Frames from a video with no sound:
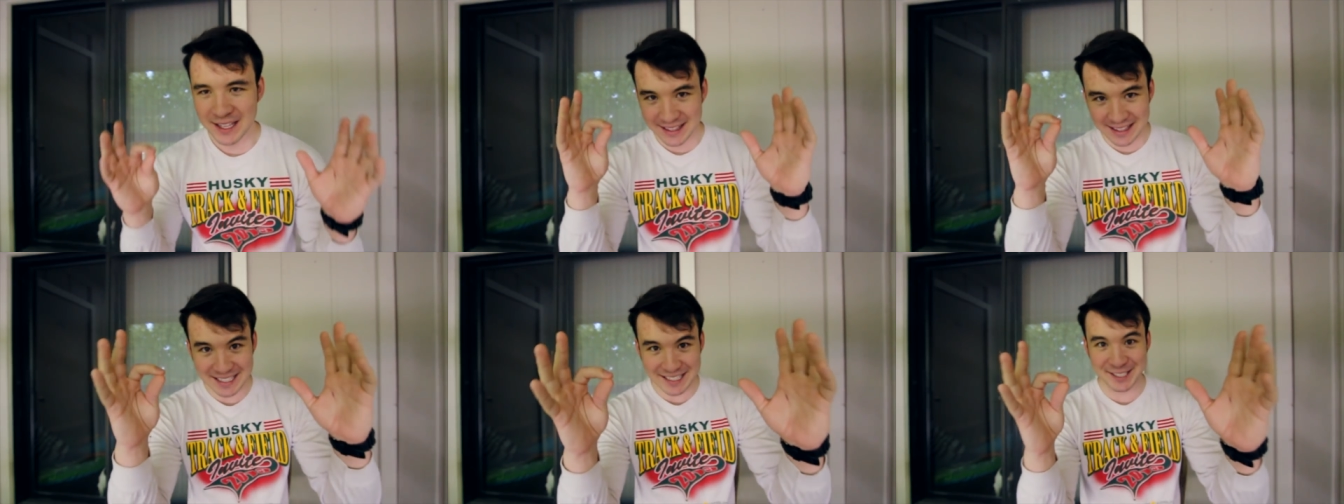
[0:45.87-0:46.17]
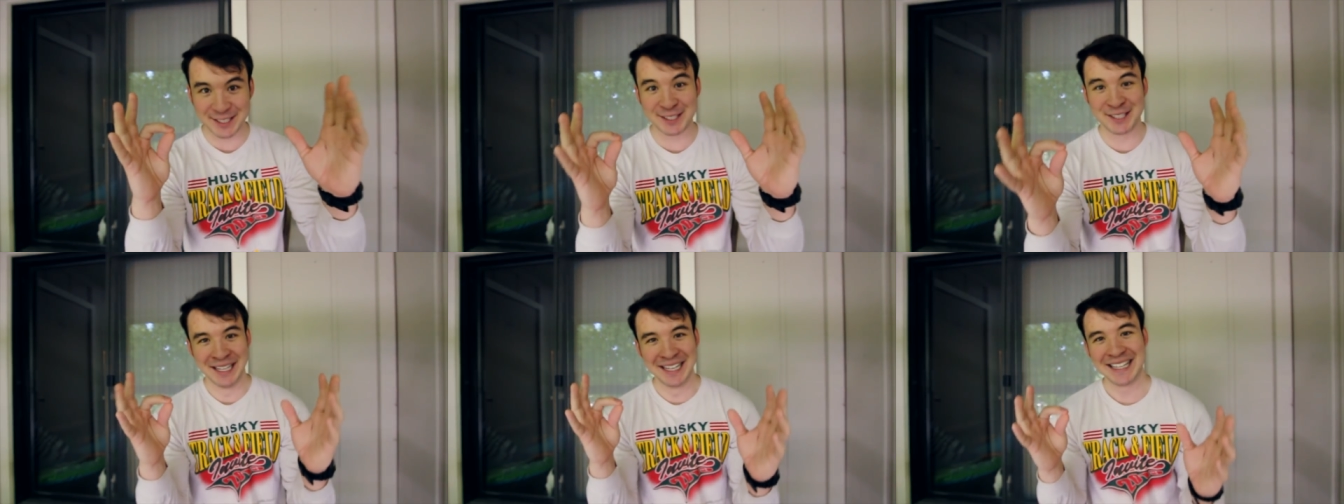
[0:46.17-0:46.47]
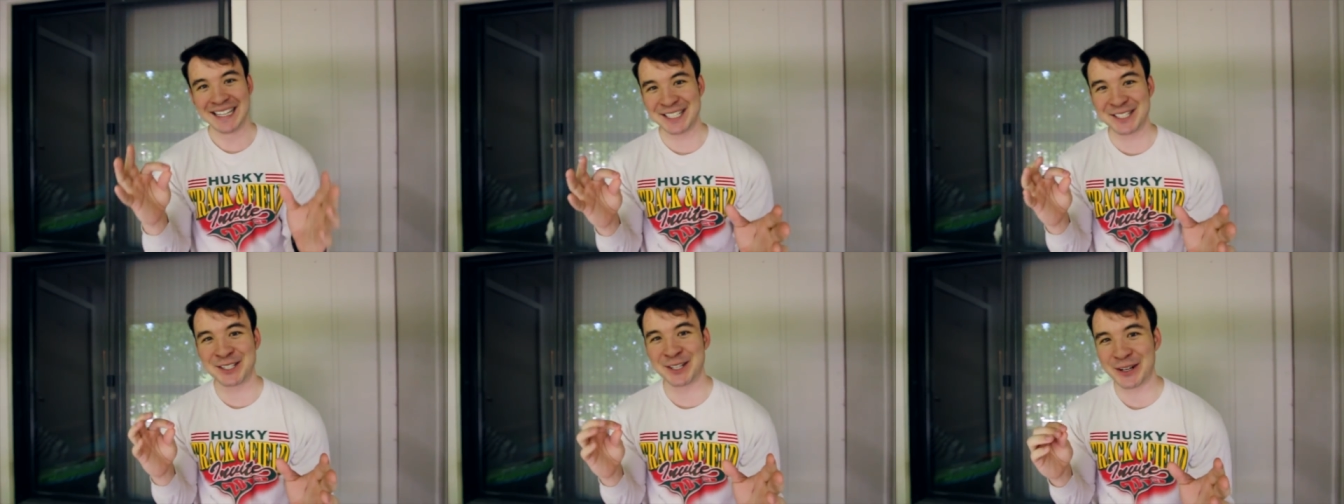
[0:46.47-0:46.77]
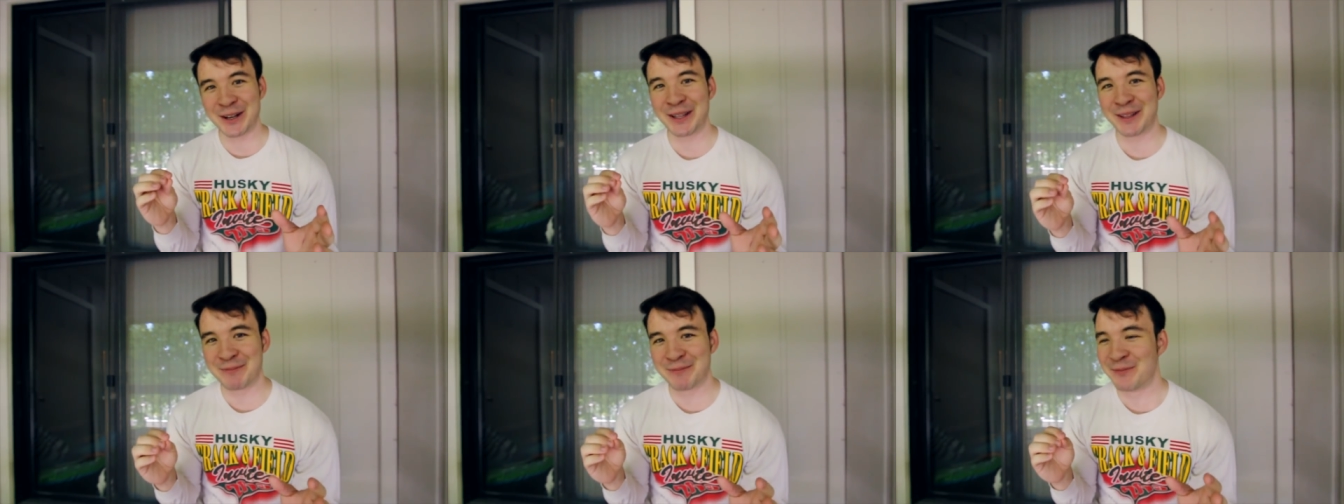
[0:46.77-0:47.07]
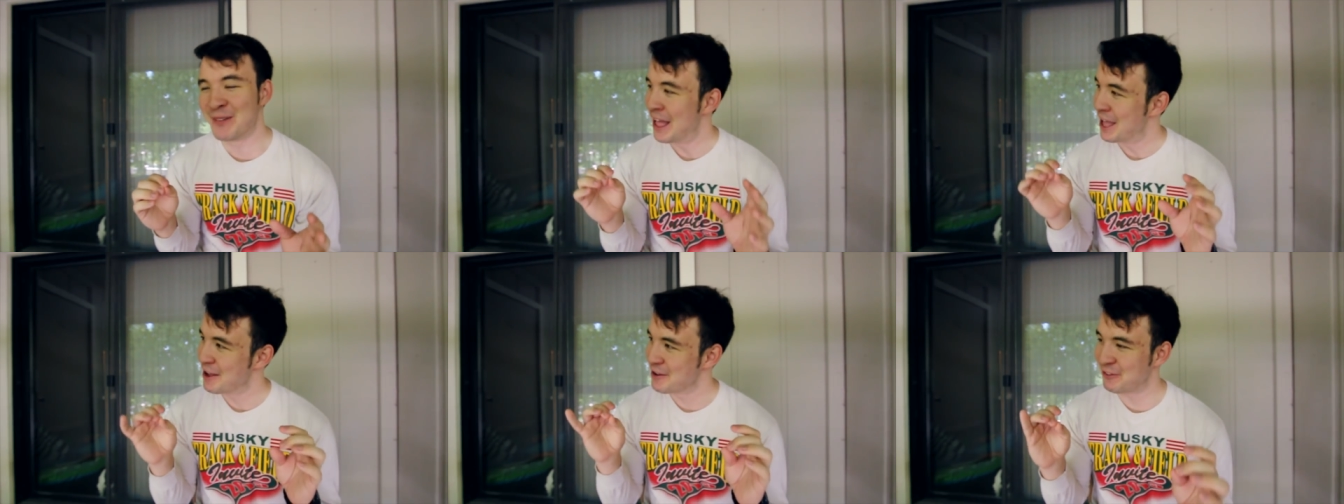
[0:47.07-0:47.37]
This this took
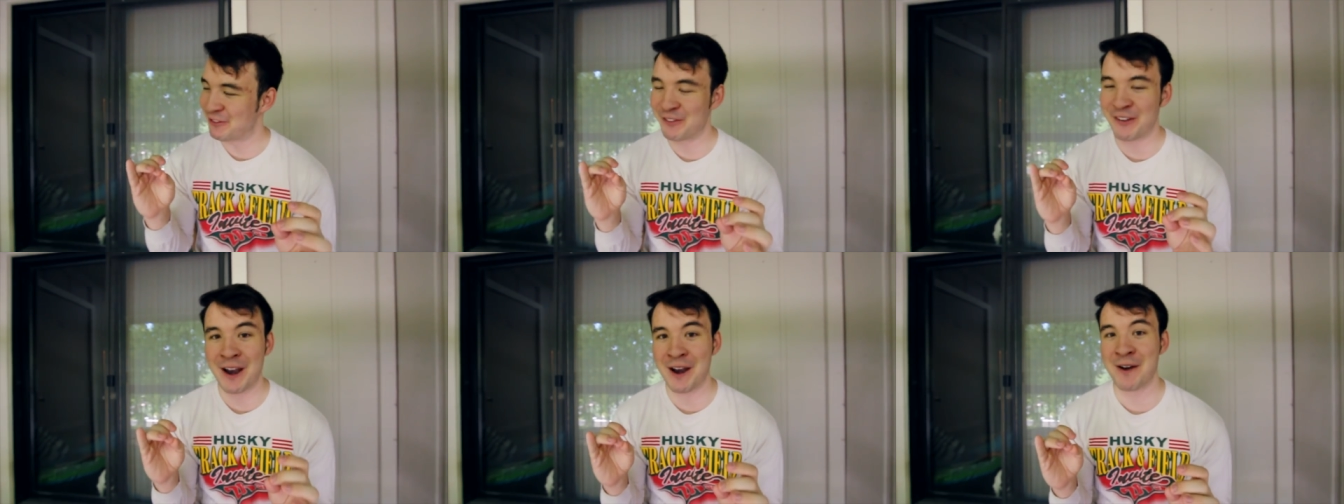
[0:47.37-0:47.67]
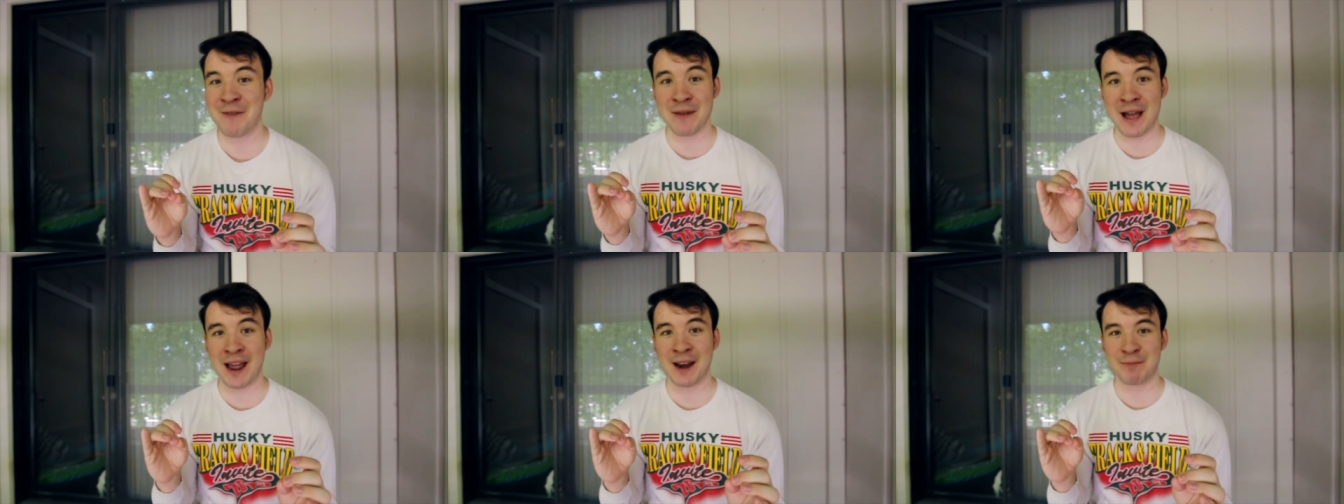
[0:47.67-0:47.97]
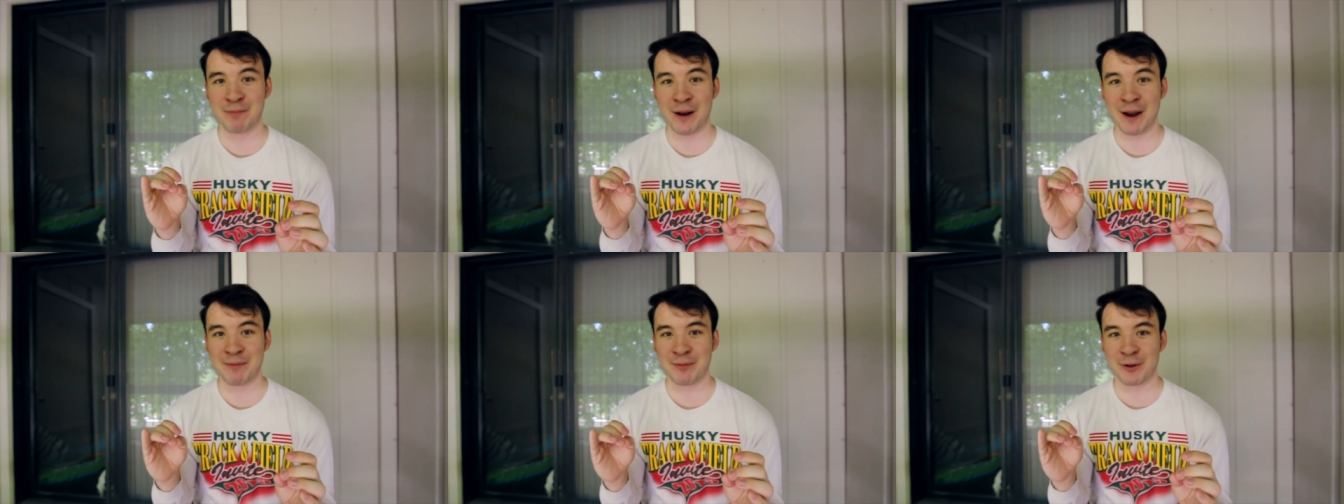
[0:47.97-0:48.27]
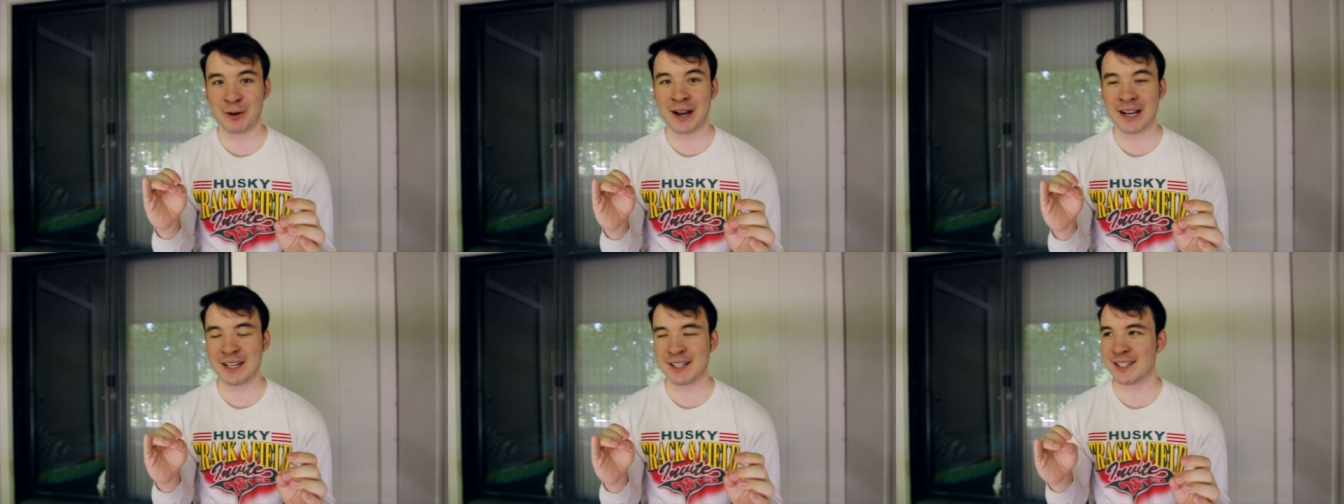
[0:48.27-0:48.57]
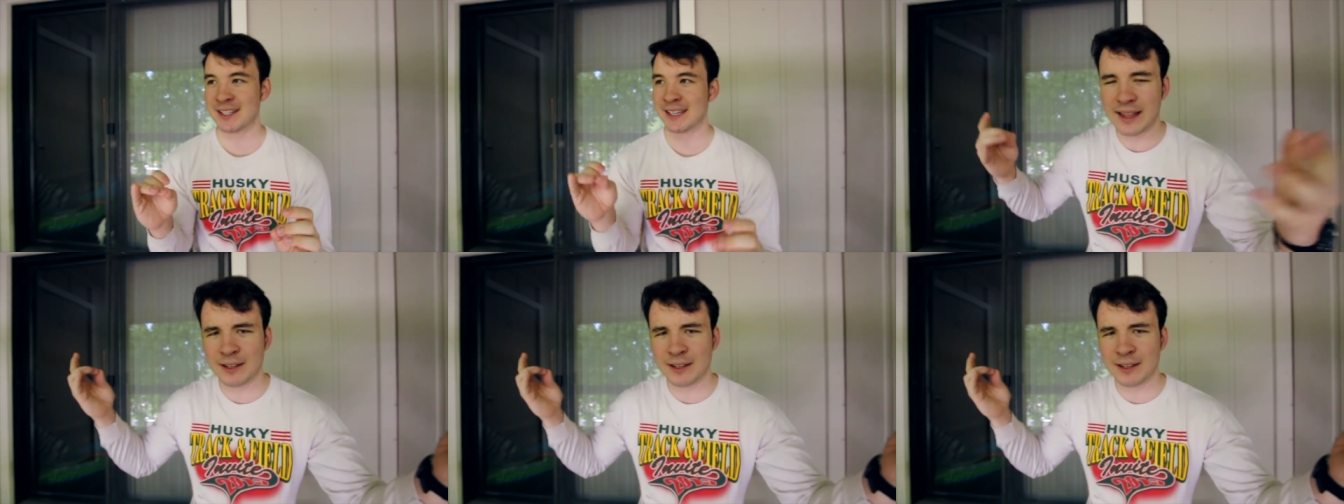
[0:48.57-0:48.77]
a fair amount of preparation.